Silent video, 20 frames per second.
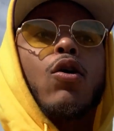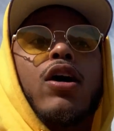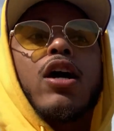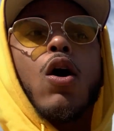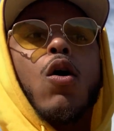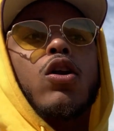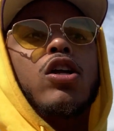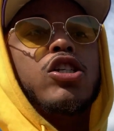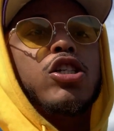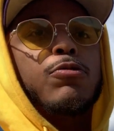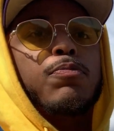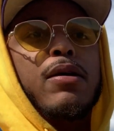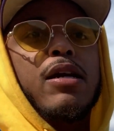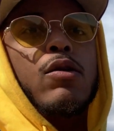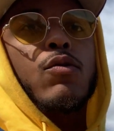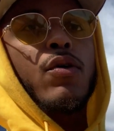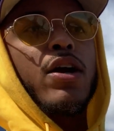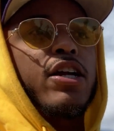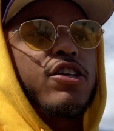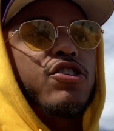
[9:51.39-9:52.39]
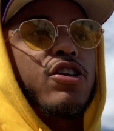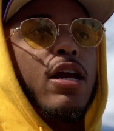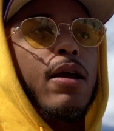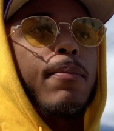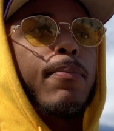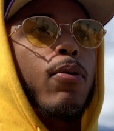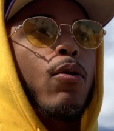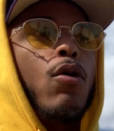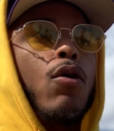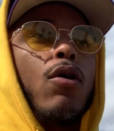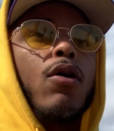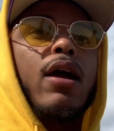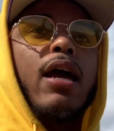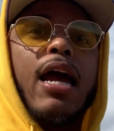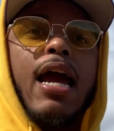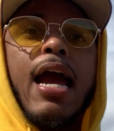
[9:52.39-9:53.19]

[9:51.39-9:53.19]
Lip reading: it can only just be rich and poor.